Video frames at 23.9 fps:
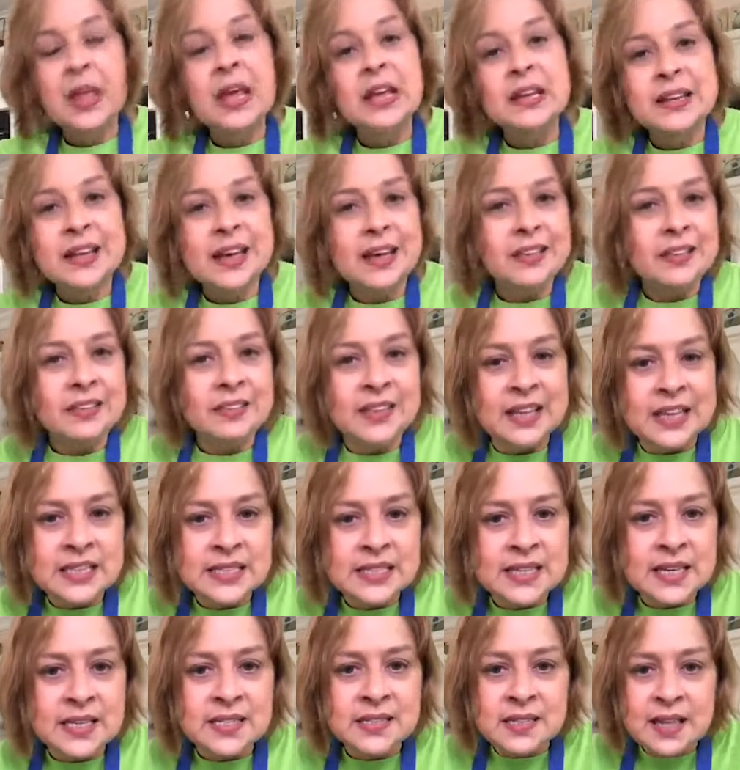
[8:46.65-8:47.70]
Now, this
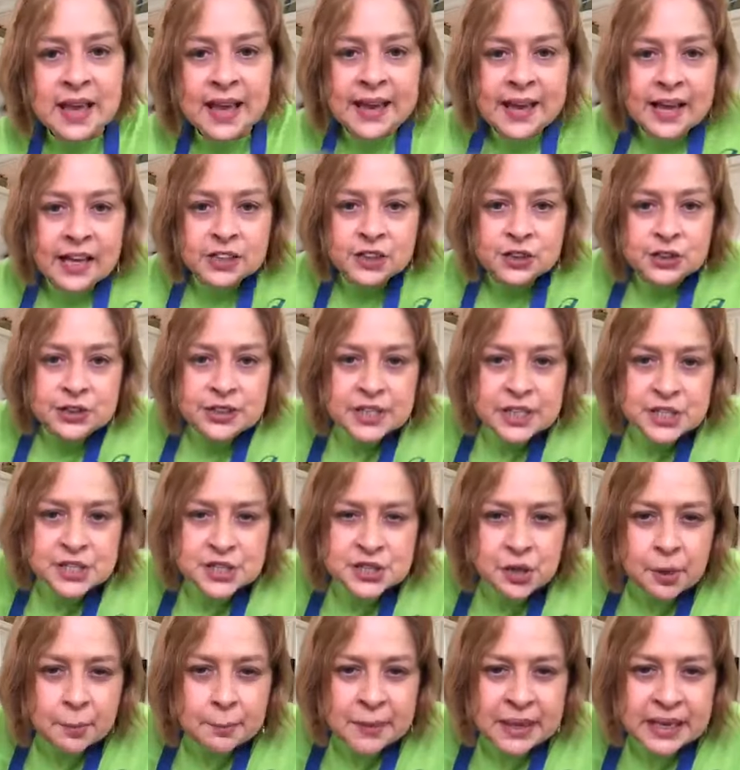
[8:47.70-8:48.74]
is like a
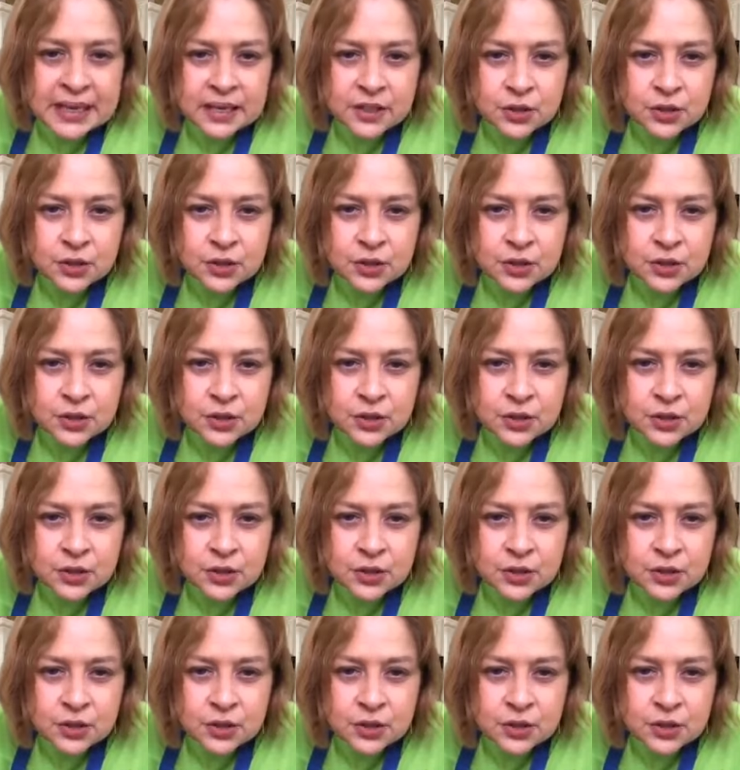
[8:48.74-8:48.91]
traditional meat.